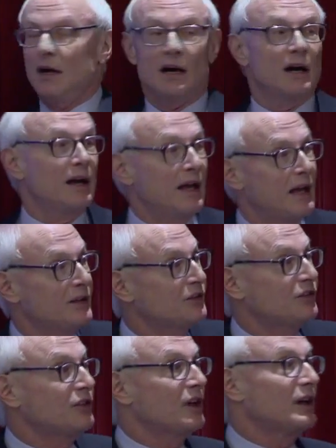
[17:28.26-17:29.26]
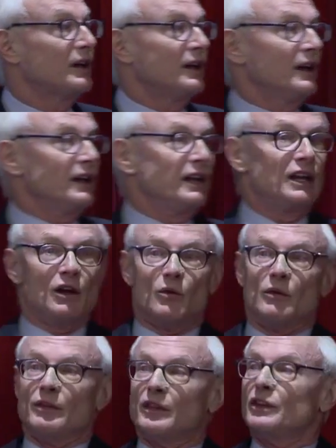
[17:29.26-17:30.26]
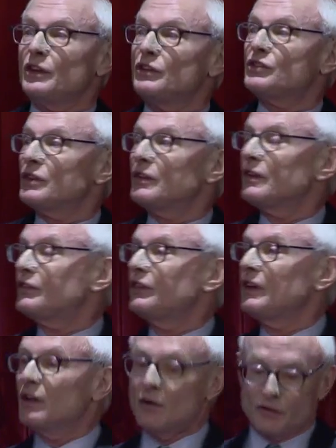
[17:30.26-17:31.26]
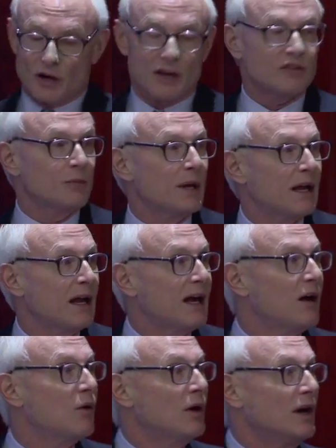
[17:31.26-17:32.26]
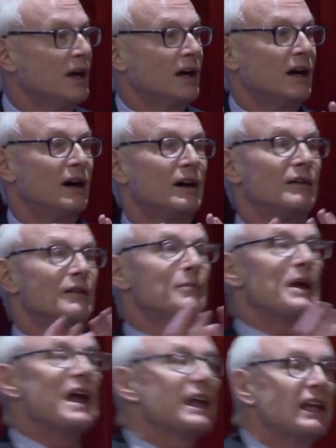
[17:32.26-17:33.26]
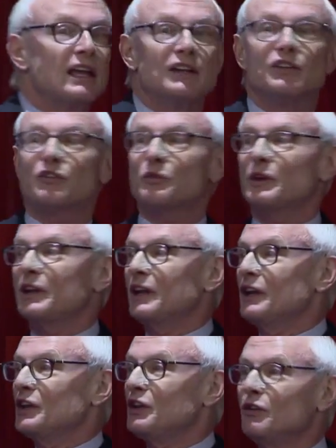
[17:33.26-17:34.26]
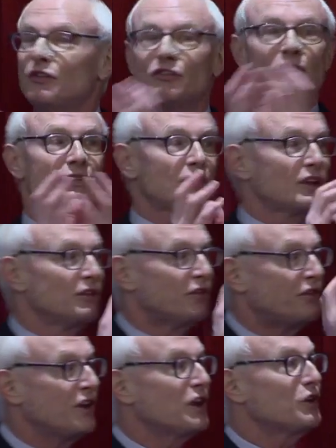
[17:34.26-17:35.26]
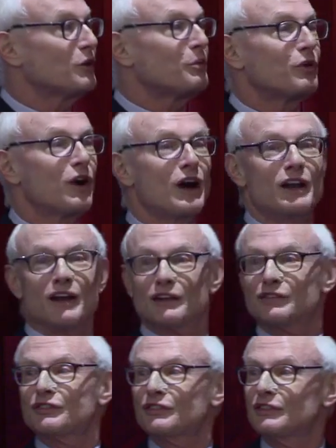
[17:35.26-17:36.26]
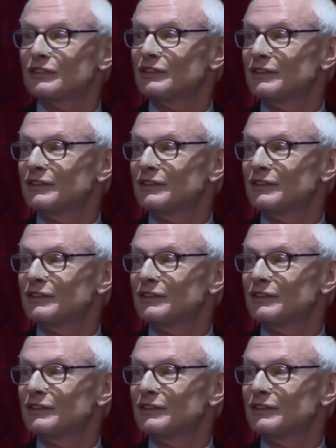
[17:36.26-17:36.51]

the CEO talks about how the banking industry used to configure products